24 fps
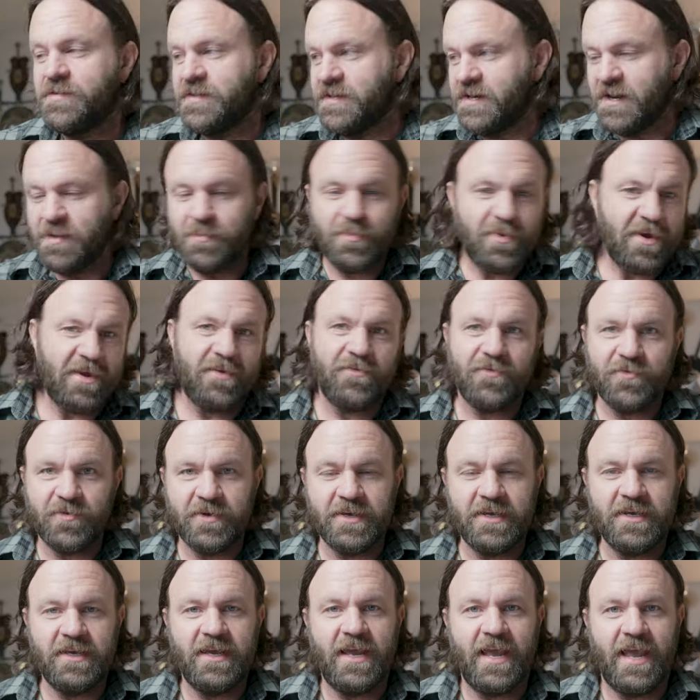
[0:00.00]
and then I break
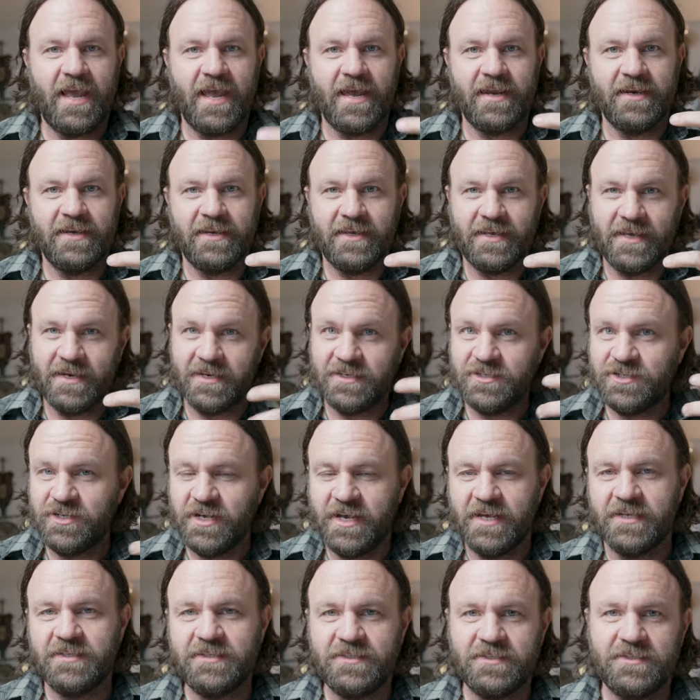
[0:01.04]
free and get a
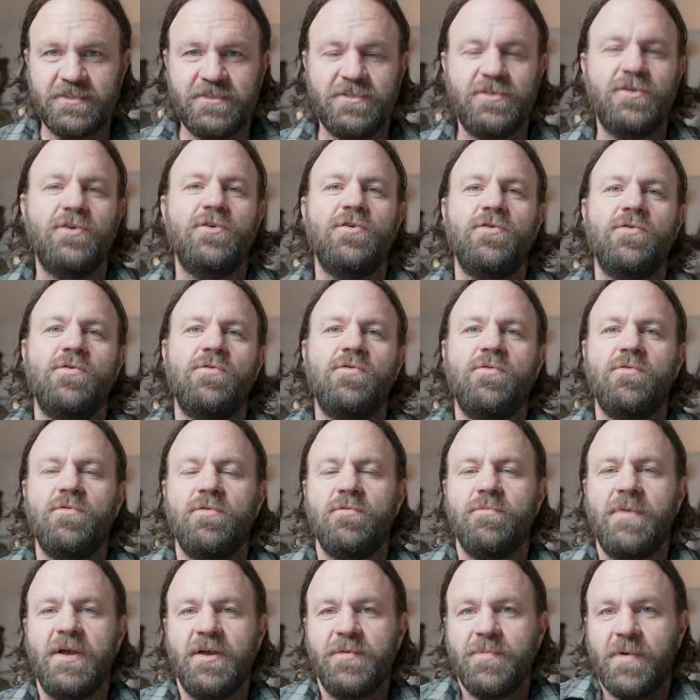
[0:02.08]
chance to
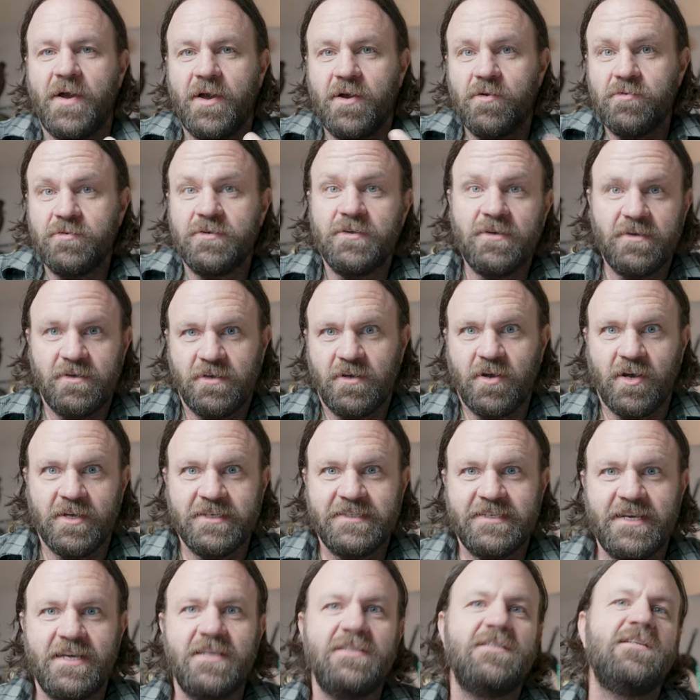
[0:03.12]
make my own
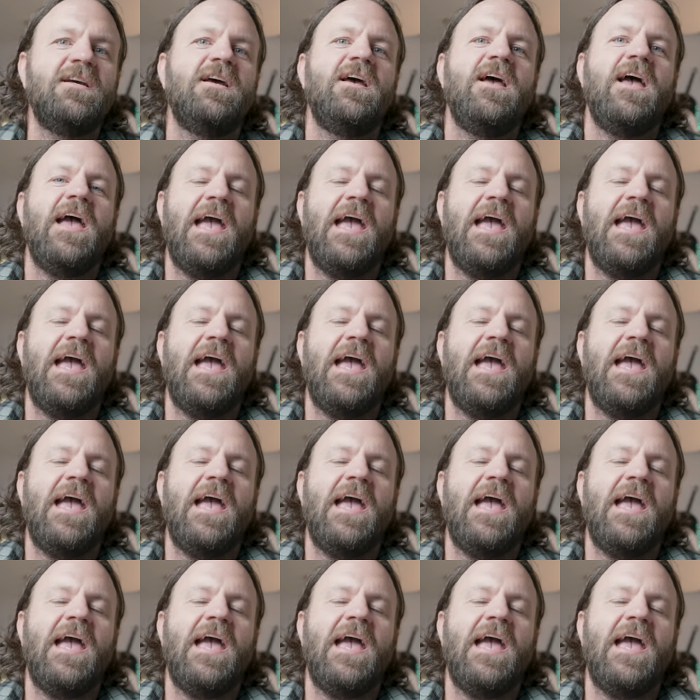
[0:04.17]
content.